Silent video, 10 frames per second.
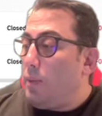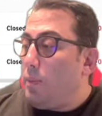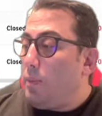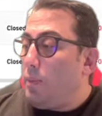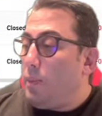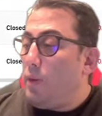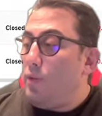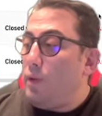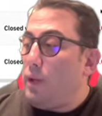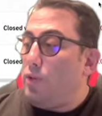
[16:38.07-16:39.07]
My
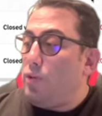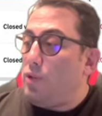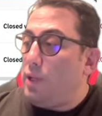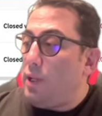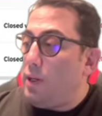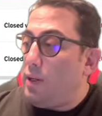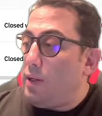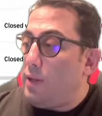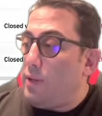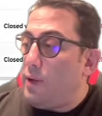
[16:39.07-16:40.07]
friend, as you see here,
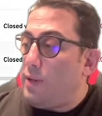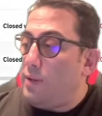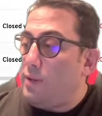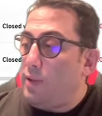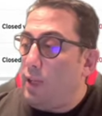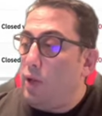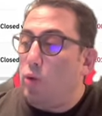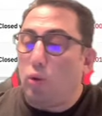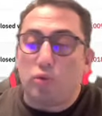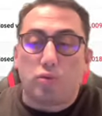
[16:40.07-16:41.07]
the reds, he
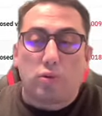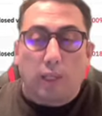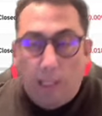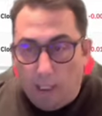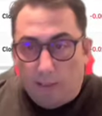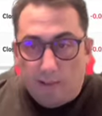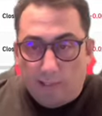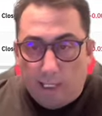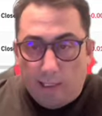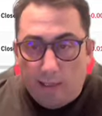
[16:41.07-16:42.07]
closed. He
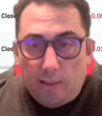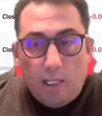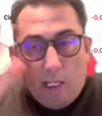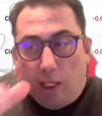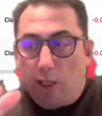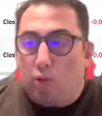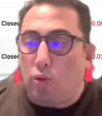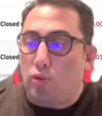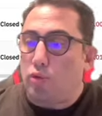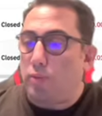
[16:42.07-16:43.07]
decided, he
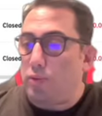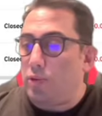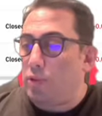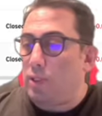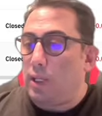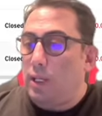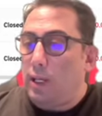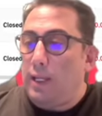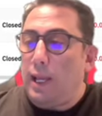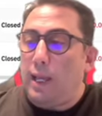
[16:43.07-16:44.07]
closed the position
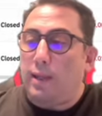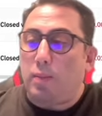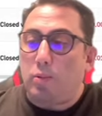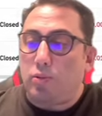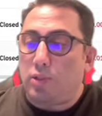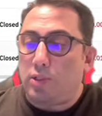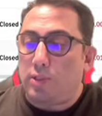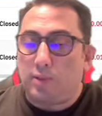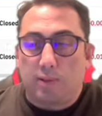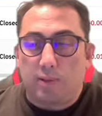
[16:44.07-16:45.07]
in either
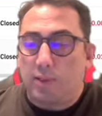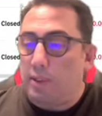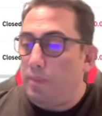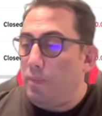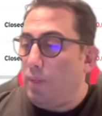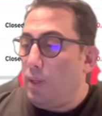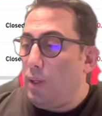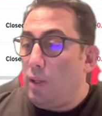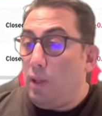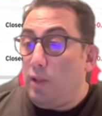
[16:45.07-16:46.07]
positions, you see.
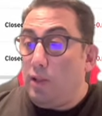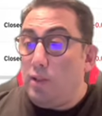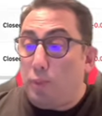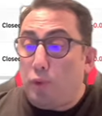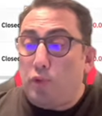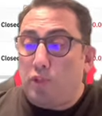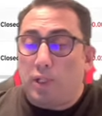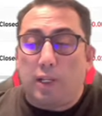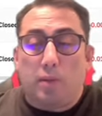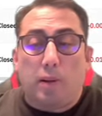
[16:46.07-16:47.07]
This position, I
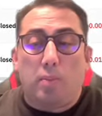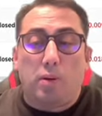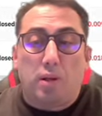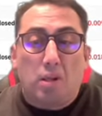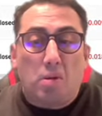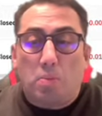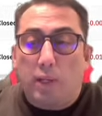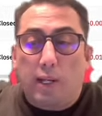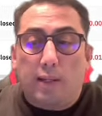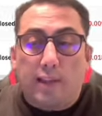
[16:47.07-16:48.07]
remember,
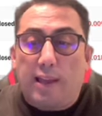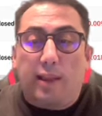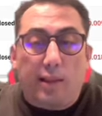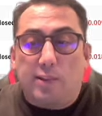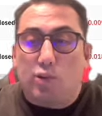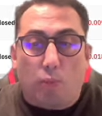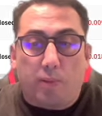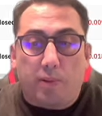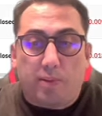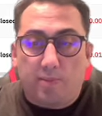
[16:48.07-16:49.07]
nearly 10 days is
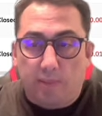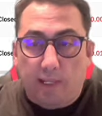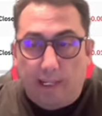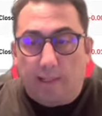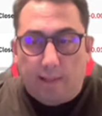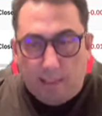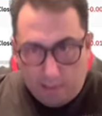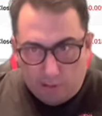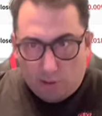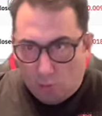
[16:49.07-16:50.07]
open. Nearly 10 days
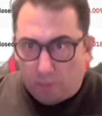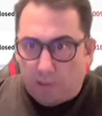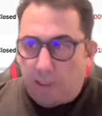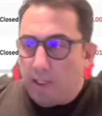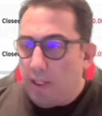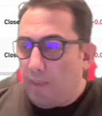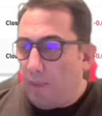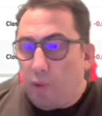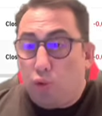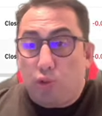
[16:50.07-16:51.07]
is open. He
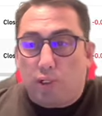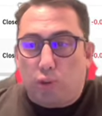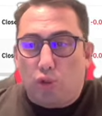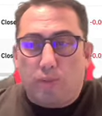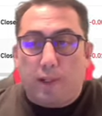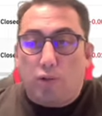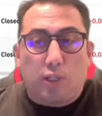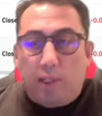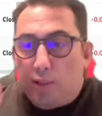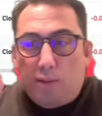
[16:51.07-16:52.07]
couldn't close because he
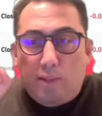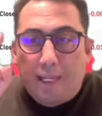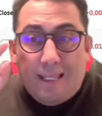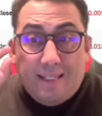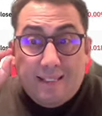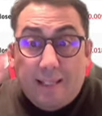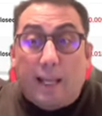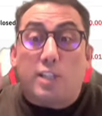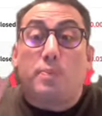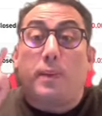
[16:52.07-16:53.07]
he's not
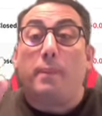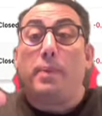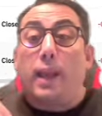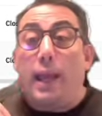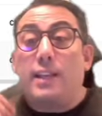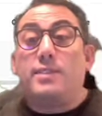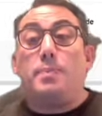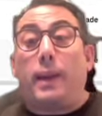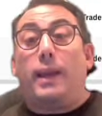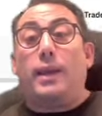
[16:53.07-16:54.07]

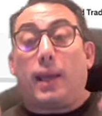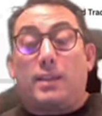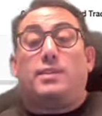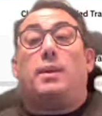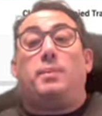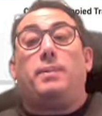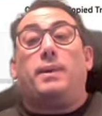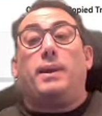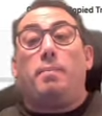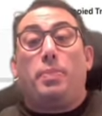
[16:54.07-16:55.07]
expect eh, accepted
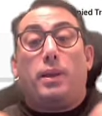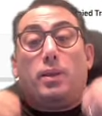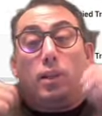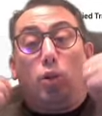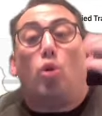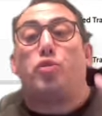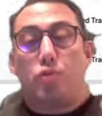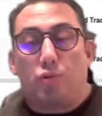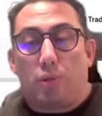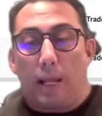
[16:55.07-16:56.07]
the
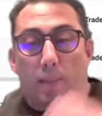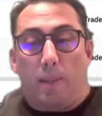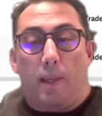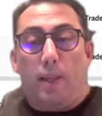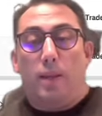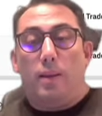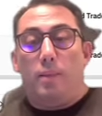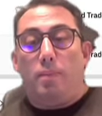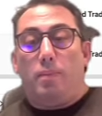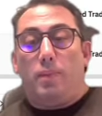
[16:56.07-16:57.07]
loss like me.
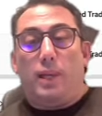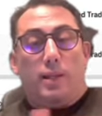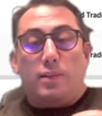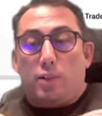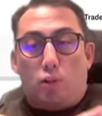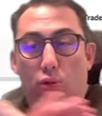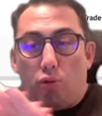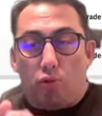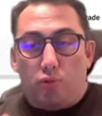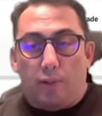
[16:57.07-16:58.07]
He doesn't
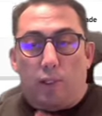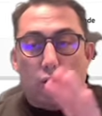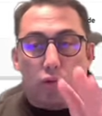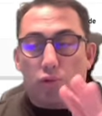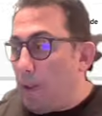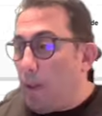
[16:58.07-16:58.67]
close with the loss.